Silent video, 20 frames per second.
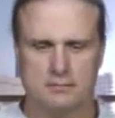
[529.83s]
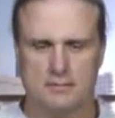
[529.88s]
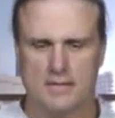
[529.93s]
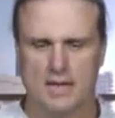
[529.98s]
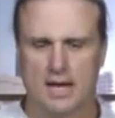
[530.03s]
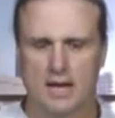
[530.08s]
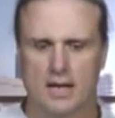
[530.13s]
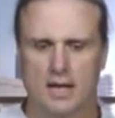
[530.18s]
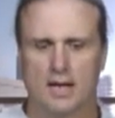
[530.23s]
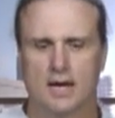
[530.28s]

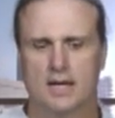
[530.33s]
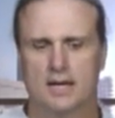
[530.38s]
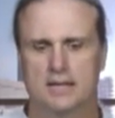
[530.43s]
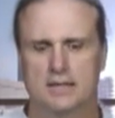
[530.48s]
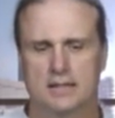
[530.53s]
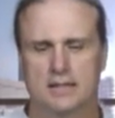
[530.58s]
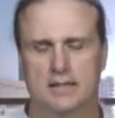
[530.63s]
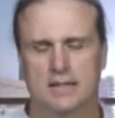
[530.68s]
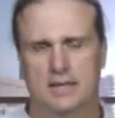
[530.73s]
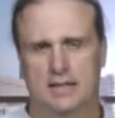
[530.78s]

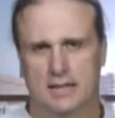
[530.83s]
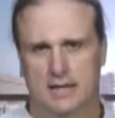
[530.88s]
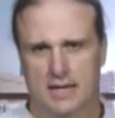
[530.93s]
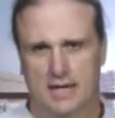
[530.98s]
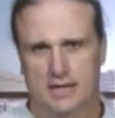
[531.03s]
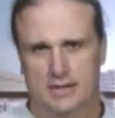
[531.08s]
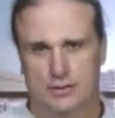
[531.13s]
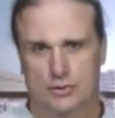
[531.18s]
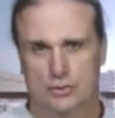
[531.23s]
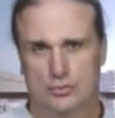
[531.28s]

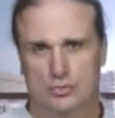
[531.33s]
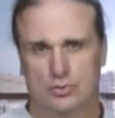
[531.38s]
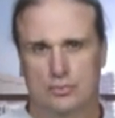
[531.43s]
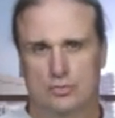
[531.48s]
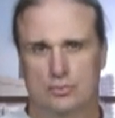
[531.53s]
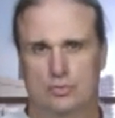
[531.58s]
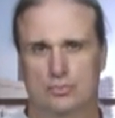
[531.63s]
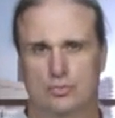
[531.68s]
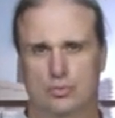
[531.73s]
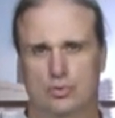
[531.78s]
and
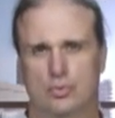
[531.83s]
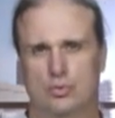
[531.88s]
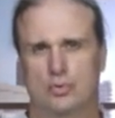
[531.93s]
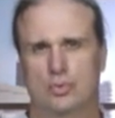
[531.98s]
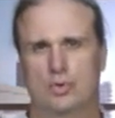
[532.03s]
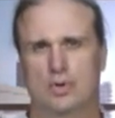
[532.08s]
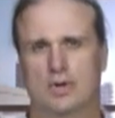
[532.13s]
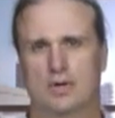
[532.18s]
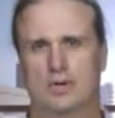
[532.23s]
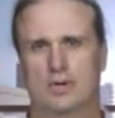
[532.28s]
who
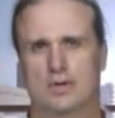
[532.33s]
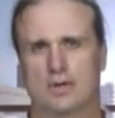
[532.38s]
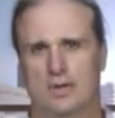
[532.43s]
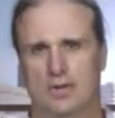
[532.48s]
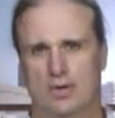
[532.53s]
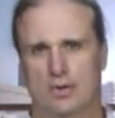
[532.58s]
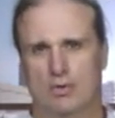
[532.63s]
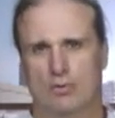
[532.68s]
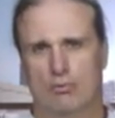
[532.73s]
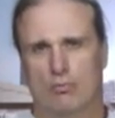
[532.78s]
were
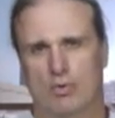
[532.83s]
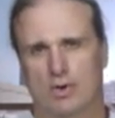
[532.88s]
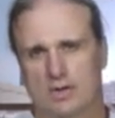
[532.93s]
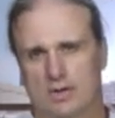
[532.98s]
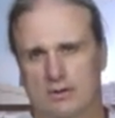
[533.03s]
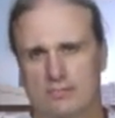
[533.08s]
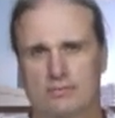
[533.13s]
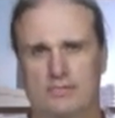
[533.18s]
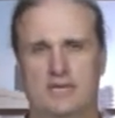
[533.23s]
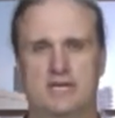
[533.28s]
one
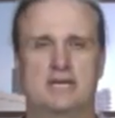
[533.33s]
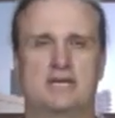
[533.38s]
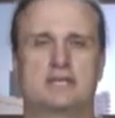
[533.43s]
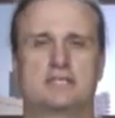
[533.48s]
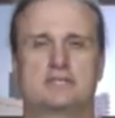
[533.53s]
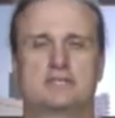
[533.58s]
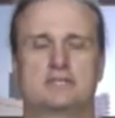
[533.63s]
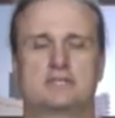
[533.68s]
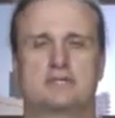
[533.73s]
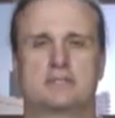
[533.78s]
of
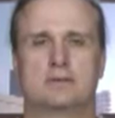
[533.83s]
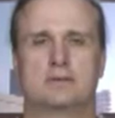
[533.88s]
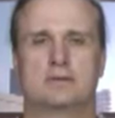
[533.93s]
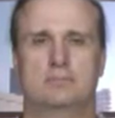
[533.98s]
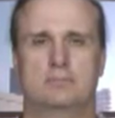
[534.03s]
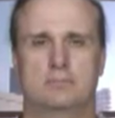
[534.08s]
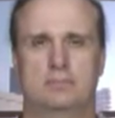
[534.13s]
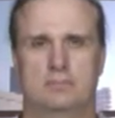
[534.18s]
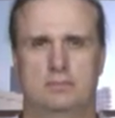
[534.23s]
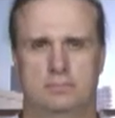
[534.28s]
these
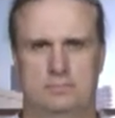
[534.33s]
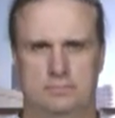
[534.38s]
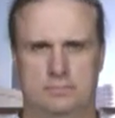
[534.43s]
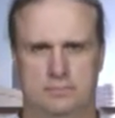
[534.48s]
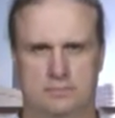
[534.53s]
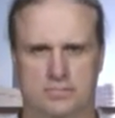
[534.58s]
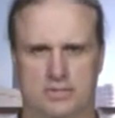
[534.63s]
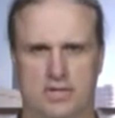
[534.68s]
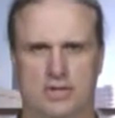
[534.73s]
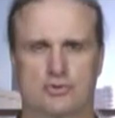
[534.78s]

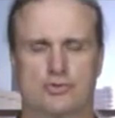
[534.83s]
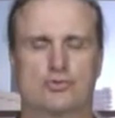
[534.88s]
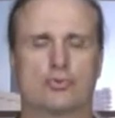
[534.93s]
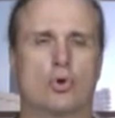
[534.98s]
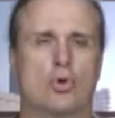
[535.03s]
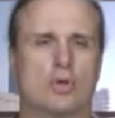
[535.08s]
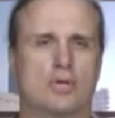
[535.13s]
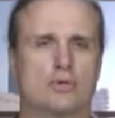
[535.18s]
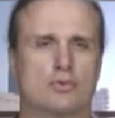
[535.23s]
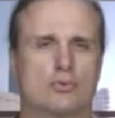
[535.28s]

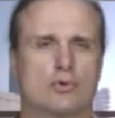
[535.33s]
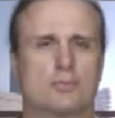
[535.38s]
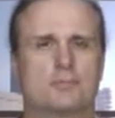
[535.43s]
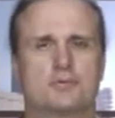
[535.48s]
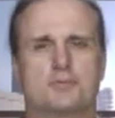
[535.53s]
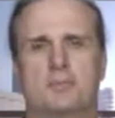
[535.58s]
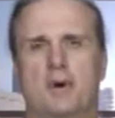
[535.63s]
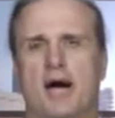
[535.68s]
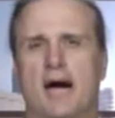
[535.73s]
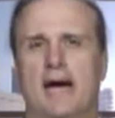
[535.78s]
controlling groups
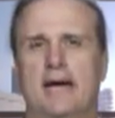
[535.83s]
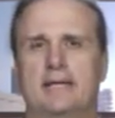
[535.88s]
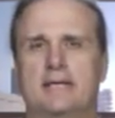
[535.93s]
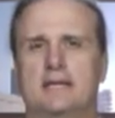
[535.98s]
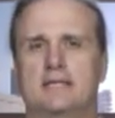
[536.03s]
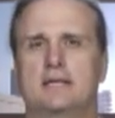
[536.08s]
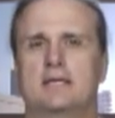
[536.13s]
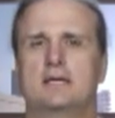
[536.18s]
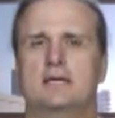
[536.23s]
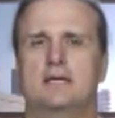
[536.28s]
behind
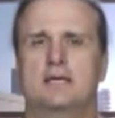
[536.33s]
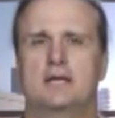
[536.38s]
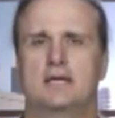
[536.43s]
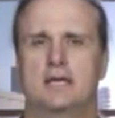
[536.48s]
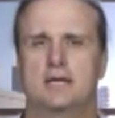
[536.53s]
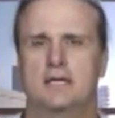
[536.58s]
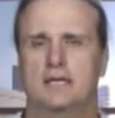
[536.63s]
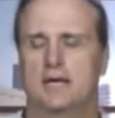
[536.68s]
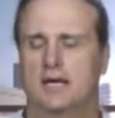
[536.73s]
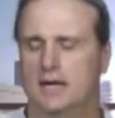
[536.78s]
it,
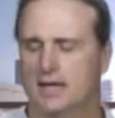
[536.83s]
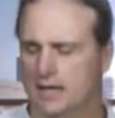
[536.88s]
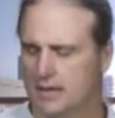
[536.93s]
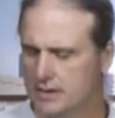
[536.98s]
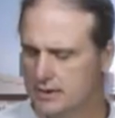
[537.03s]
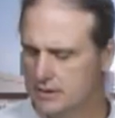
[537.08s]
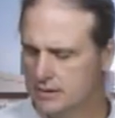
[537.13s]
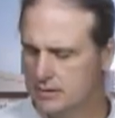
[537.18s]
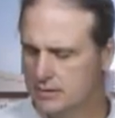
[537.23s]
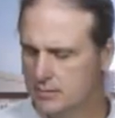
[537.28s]

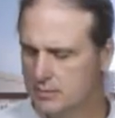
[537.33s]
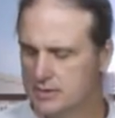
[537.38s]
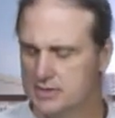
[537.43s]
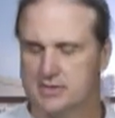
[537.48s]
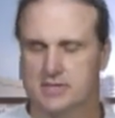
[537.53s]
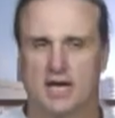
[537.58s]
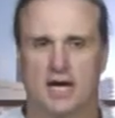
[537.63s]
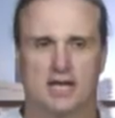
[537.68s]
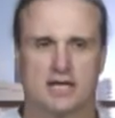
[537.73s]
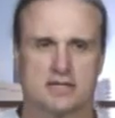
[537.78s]
the
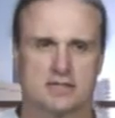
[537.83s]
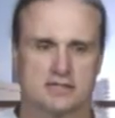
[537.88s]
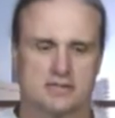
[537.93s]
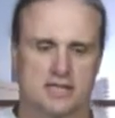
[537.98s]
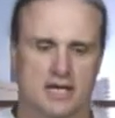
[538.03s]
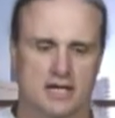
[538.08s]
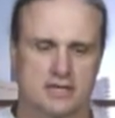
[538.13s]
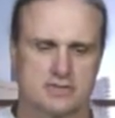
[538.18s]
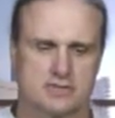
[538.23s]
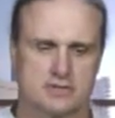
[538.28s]
Masonic
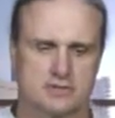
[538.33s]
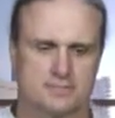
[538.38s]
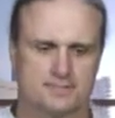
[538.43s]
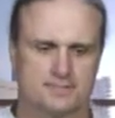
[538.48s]
sects.